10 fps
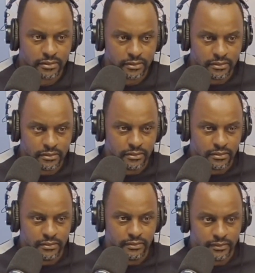
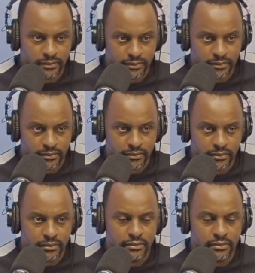
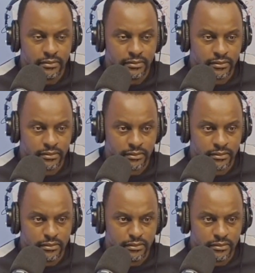
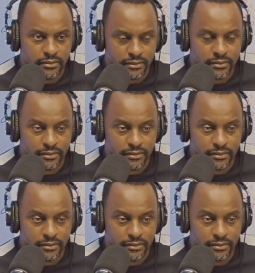(silent)